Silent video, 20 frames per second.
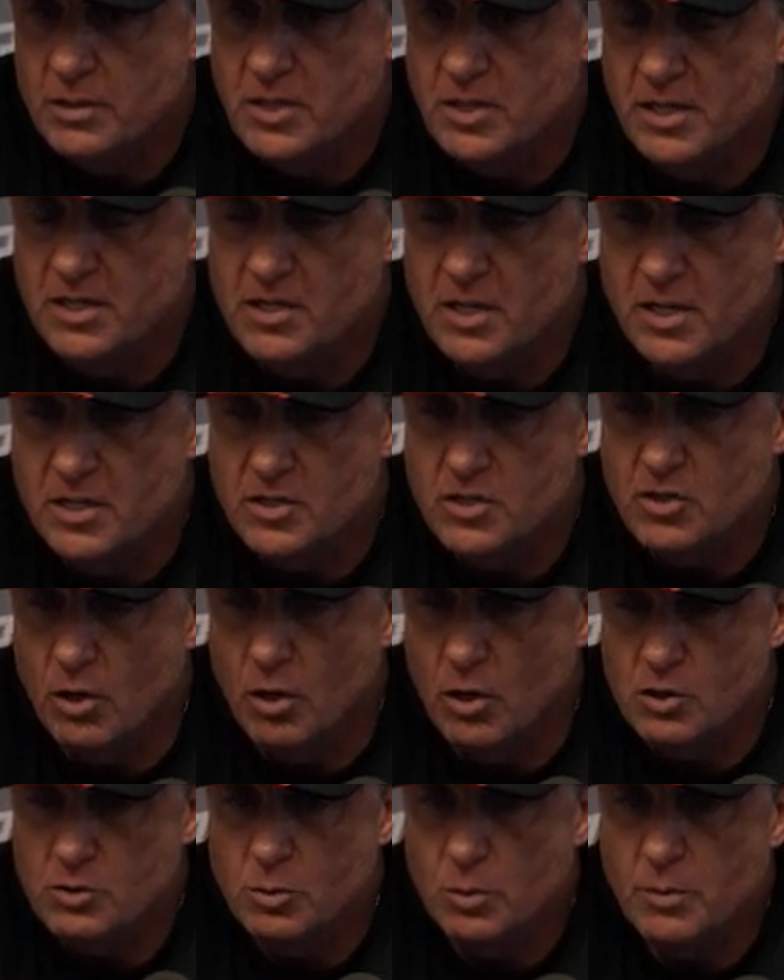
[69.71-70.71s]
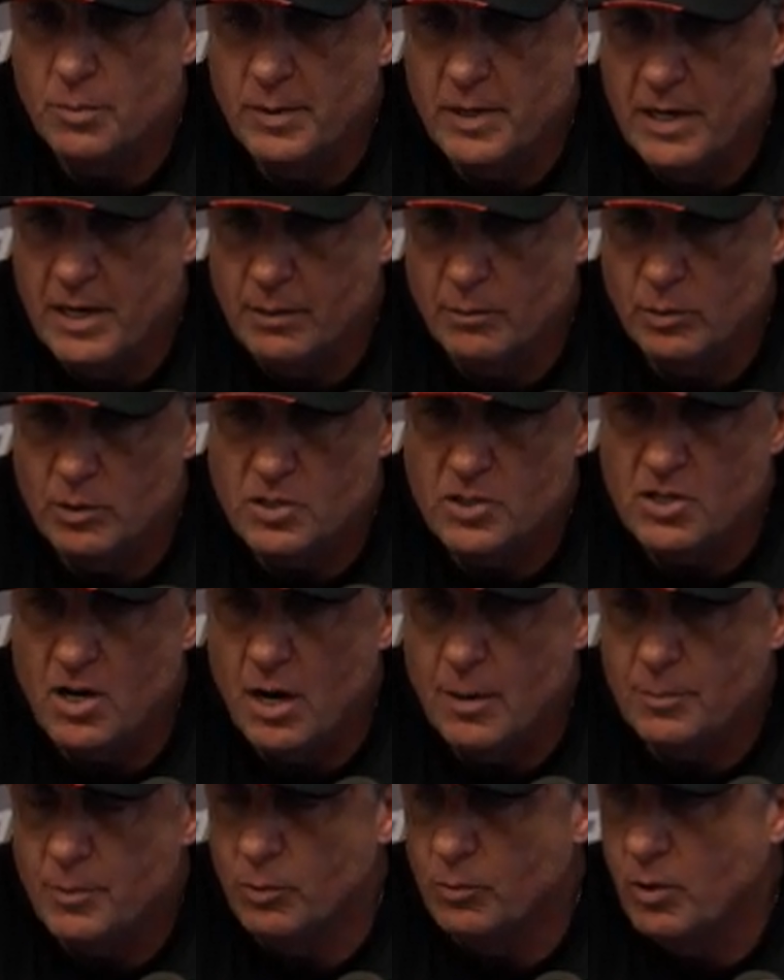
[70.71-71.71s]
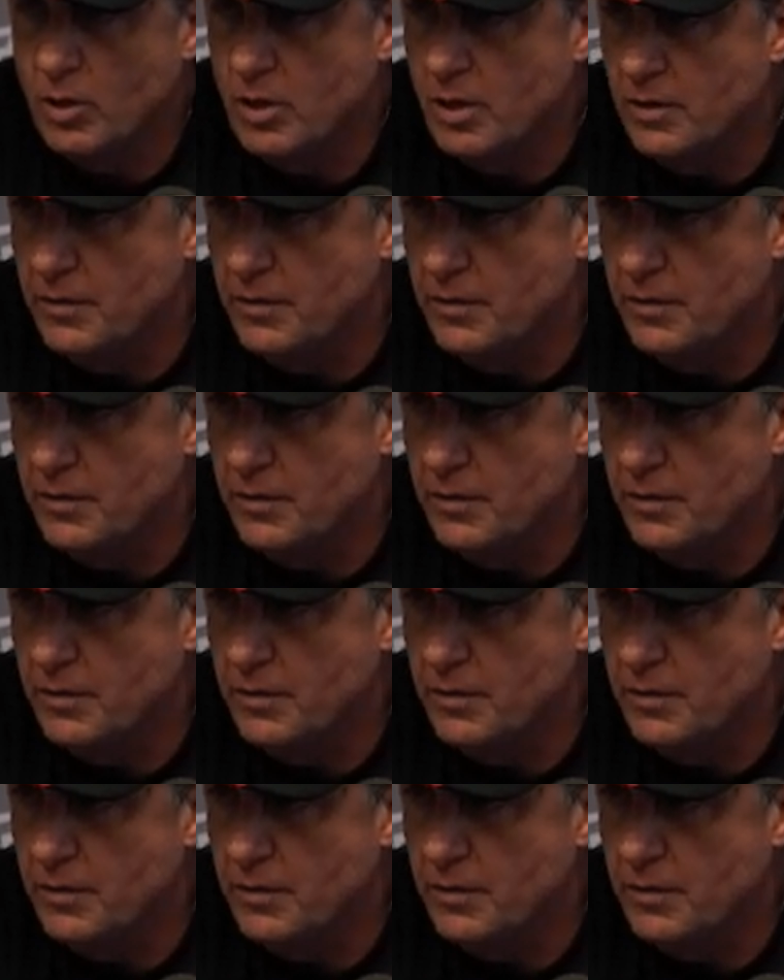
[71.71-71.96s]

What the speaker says: It starts with being able to stop the run,